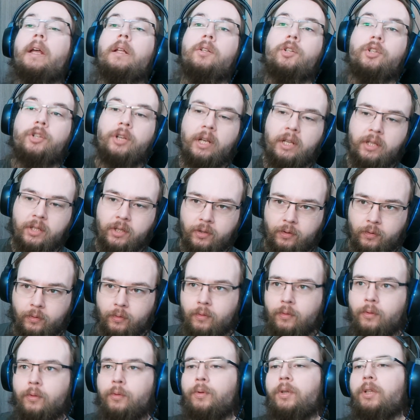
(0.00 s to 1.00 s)
and she has
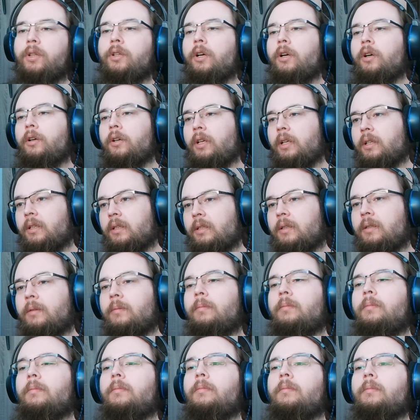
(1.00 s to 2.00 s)
to return
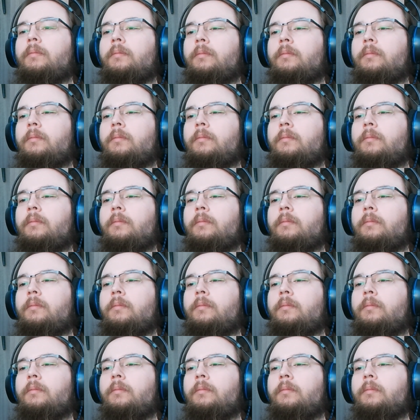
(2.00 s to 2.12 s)
it.